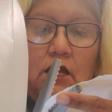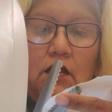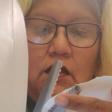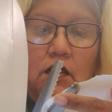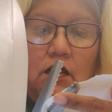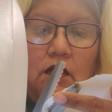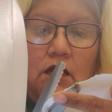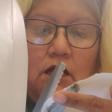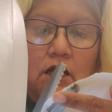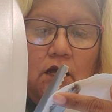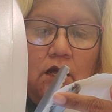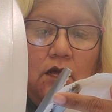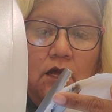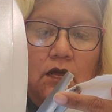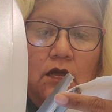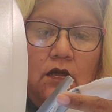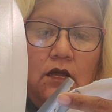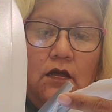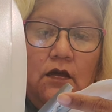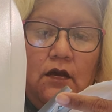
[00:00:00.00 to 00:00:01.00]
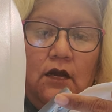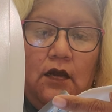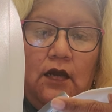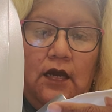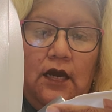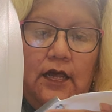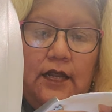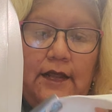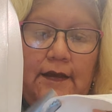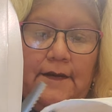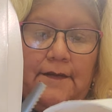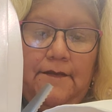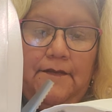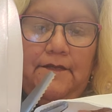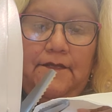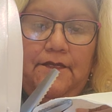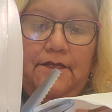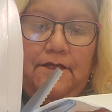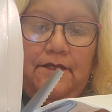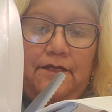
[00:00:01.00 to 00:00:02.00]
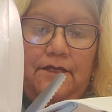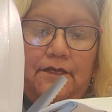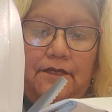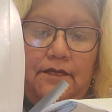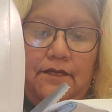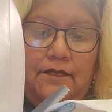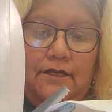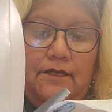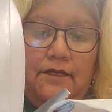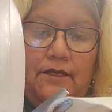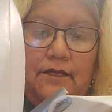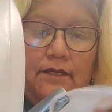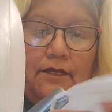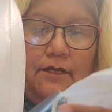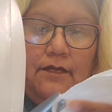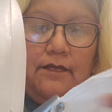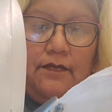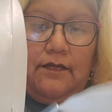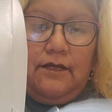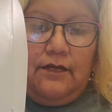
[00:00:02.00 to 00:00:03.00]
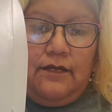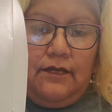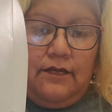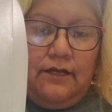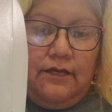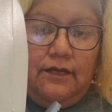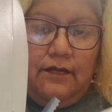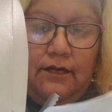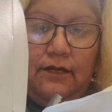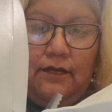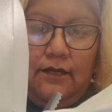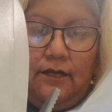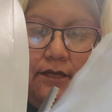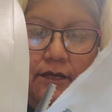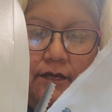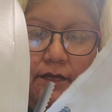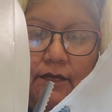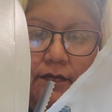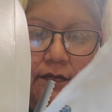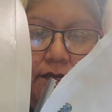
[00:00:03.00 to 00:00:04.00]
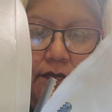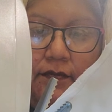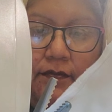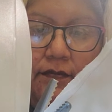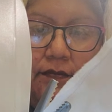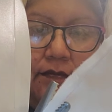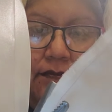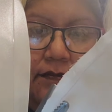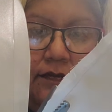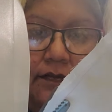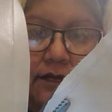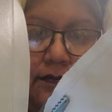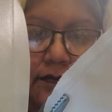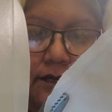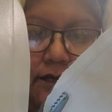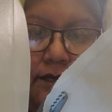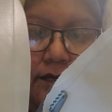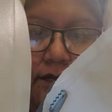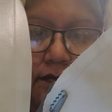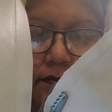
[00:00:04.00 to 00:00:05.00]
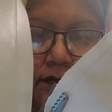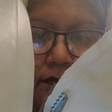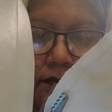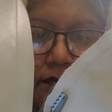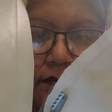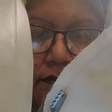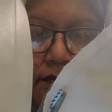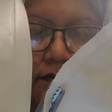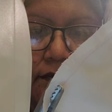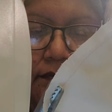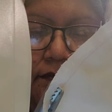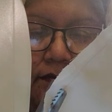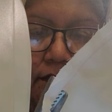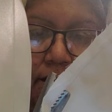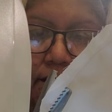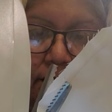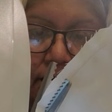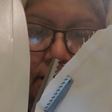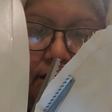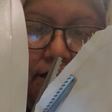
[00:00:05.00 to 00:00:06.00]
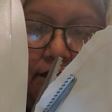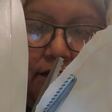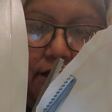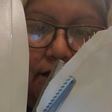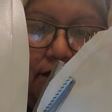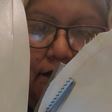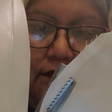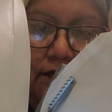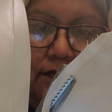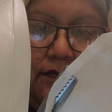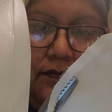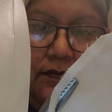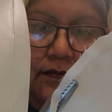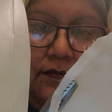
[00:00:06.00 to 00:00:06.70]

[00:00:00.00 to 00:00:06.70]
(no one is talking)